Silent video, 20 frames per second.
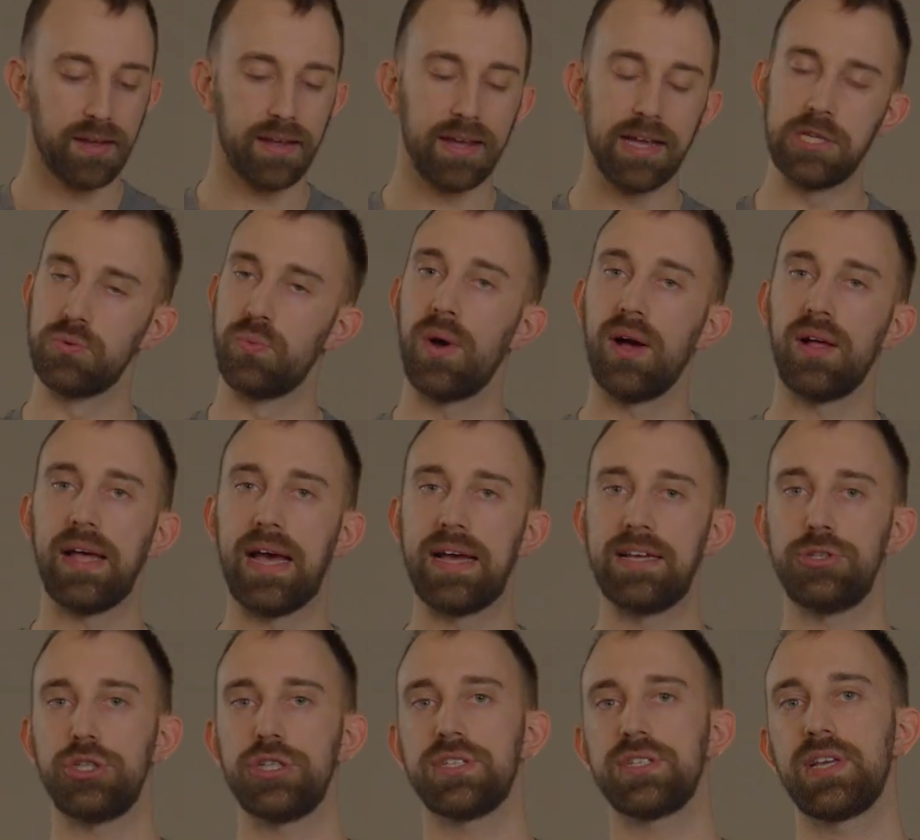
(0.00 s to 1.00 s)
as well
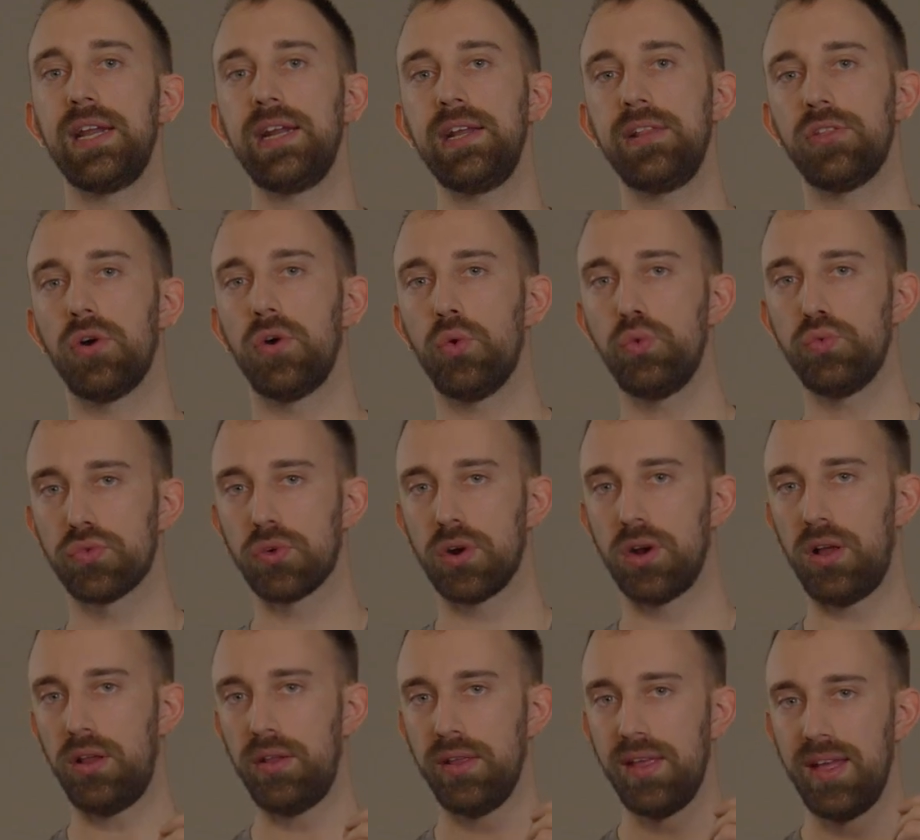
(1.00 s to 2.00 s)
as just getting the
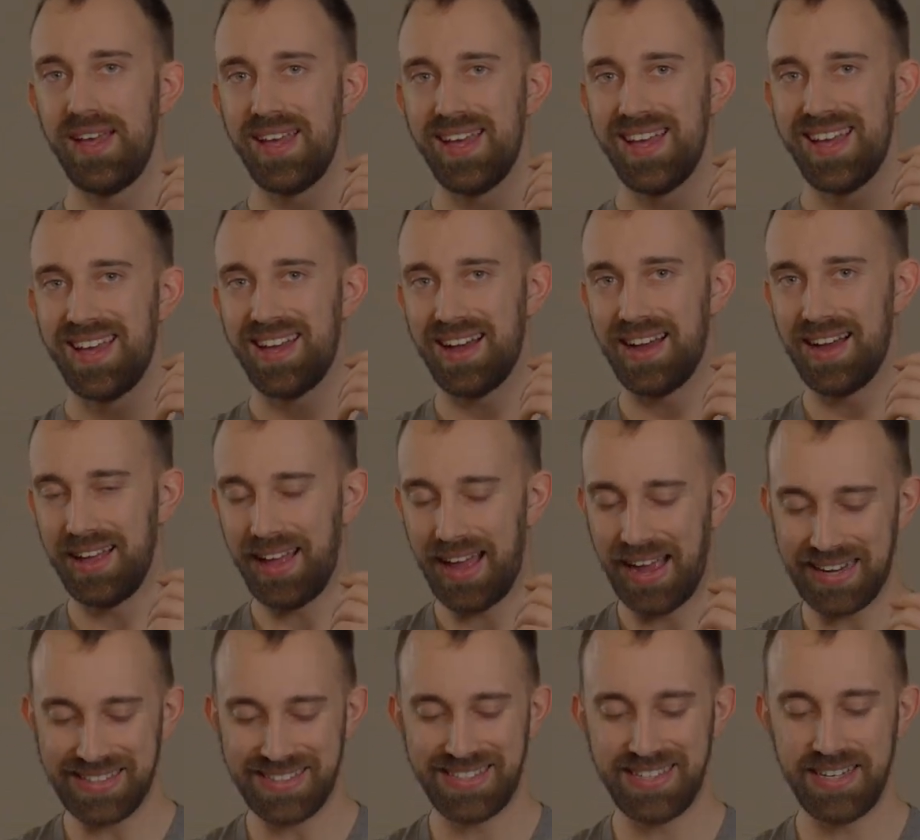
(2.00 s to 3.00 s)
overall
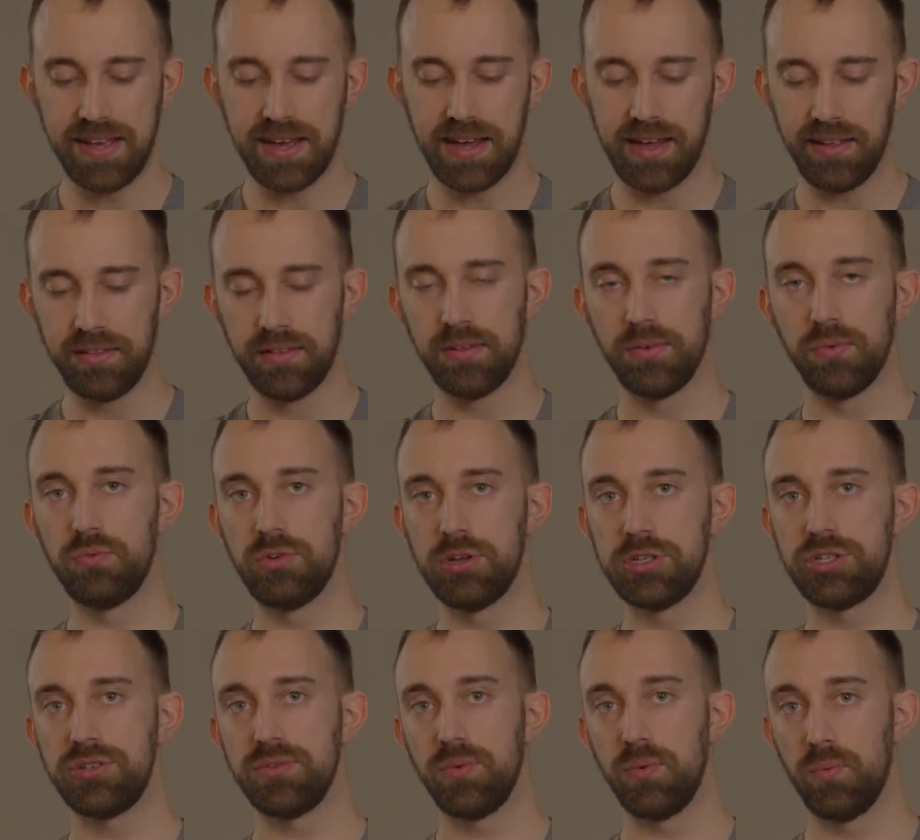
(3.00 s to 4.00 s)
idea
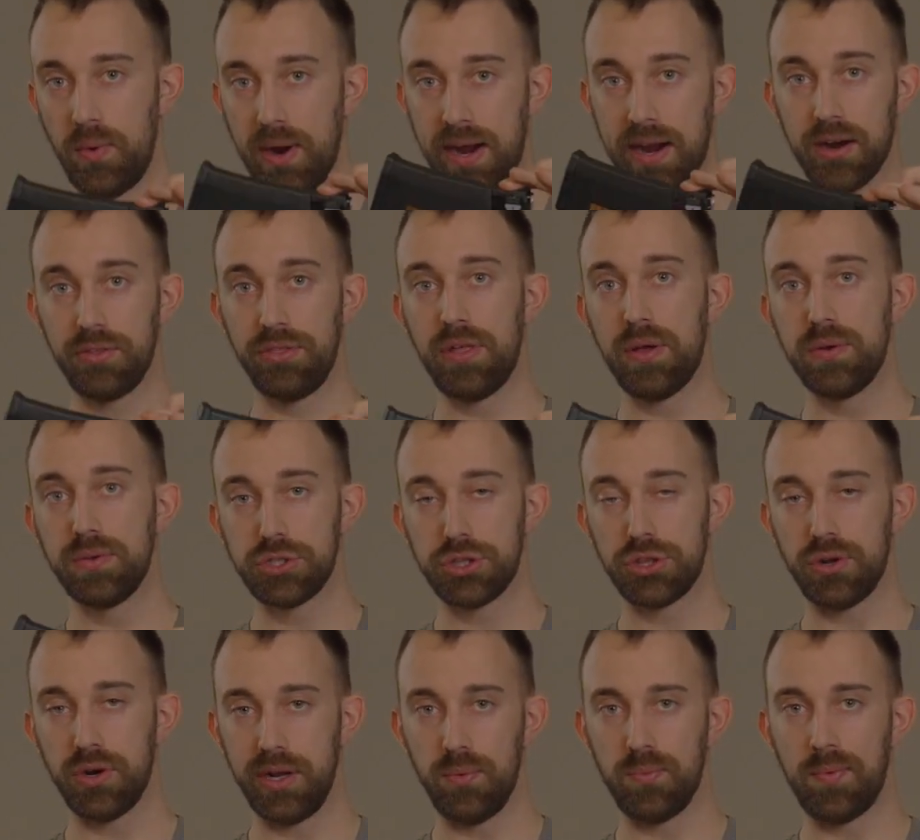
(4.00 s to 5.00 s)
where those
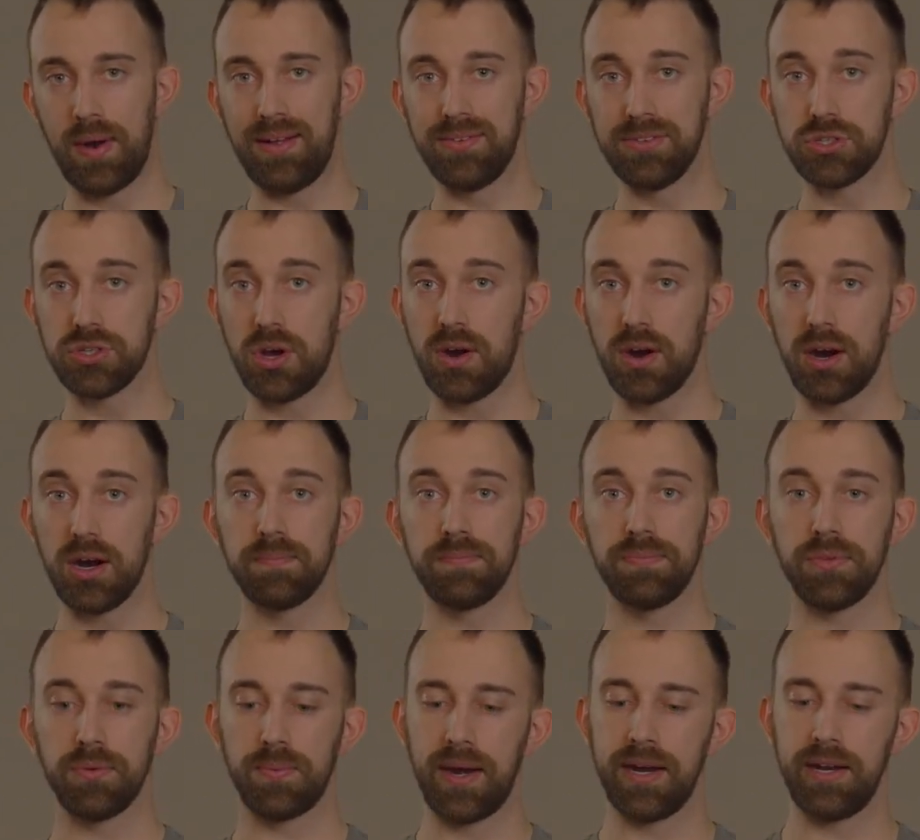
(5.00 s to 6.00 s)
30 rounds are,
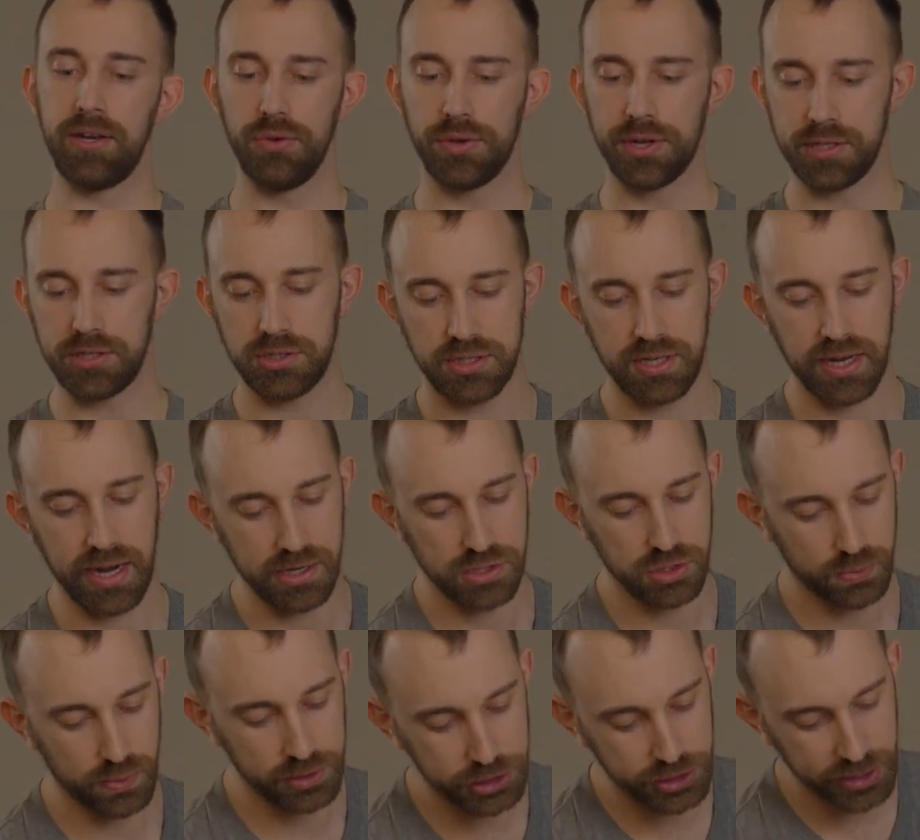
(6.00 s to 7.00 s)
right? You can take a
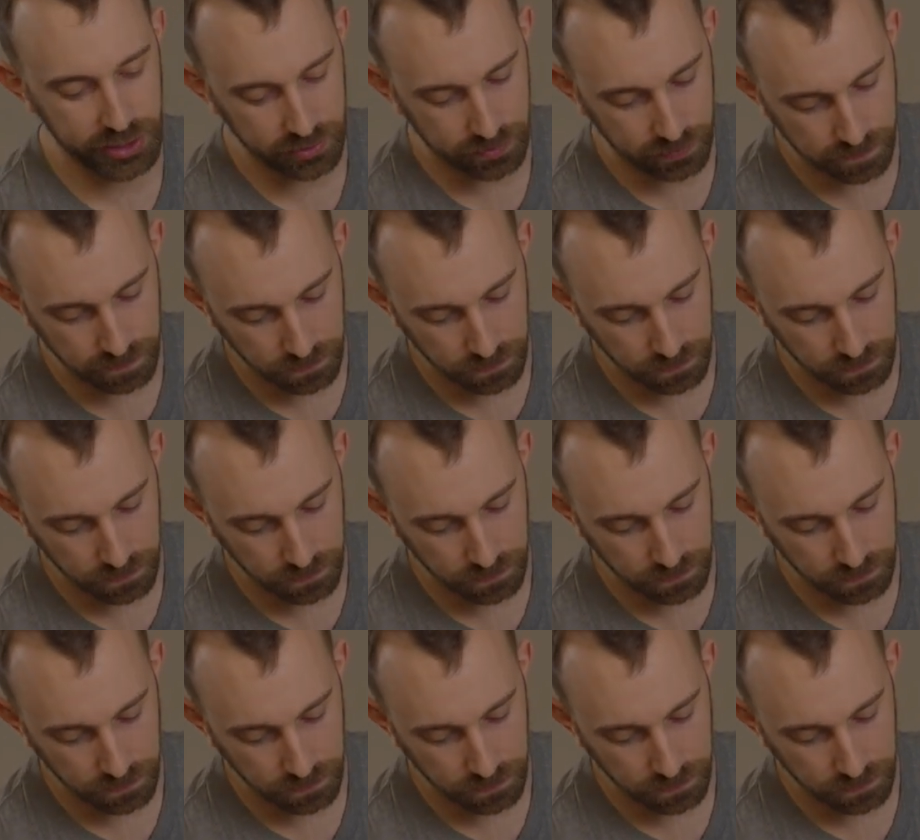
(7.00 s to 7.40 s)
switch here,